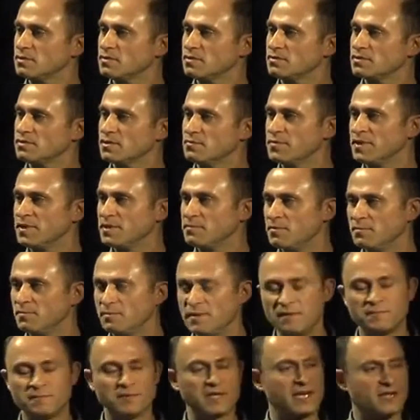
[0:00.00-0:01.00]
some people
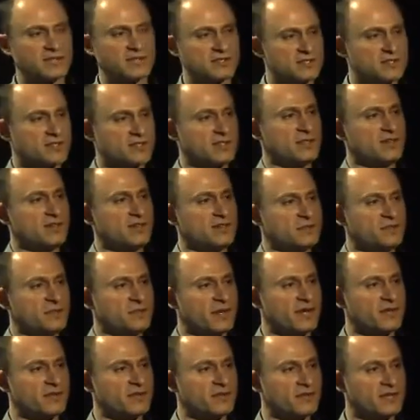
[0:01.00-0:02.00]
may be concerned
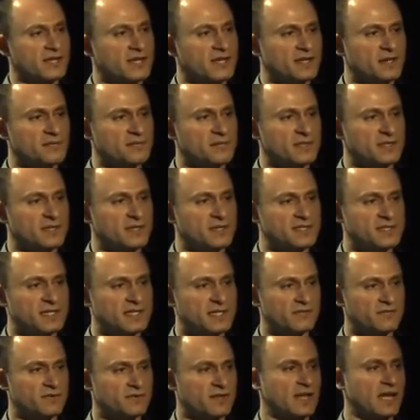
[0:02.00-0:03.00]
about the
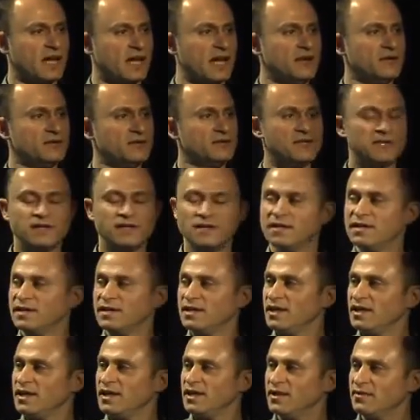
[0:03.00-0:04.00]
reliability of cloud.
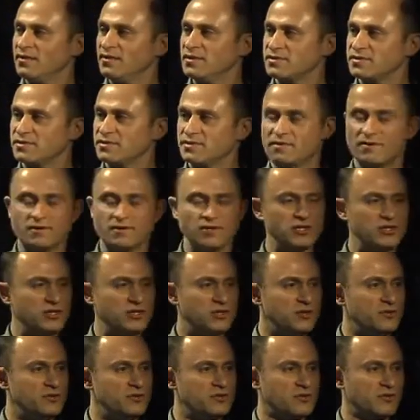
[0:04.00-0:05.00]
There's
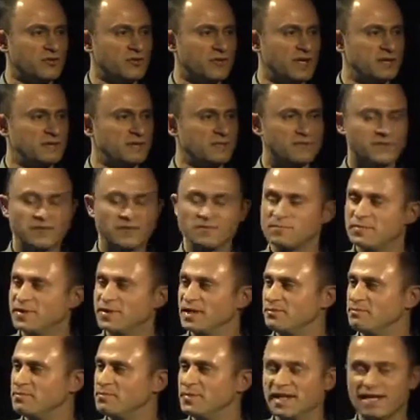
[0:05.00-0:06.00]
huge, great,
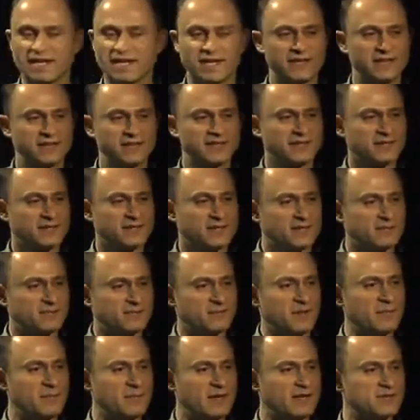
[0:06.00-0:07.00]
thumping, big
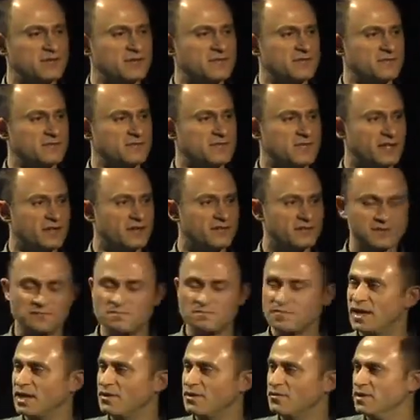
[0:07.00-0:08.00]
amounts of servers
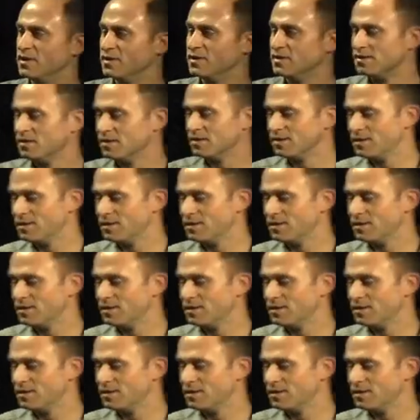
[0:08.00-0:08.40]
and power